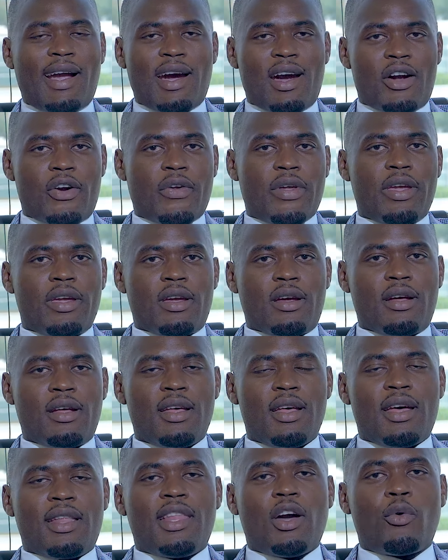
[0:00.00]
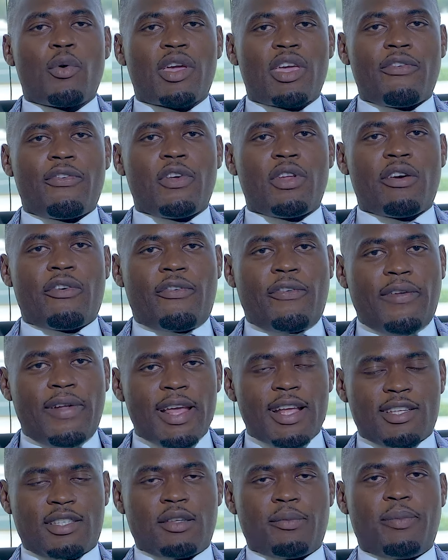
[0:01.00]
career that will give you the
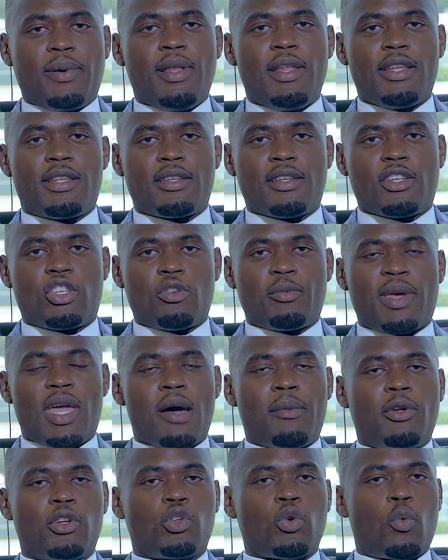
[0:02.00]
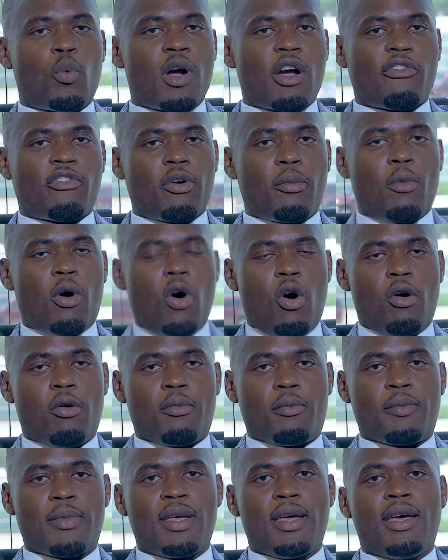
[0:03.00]
flexibility to be able to work from home,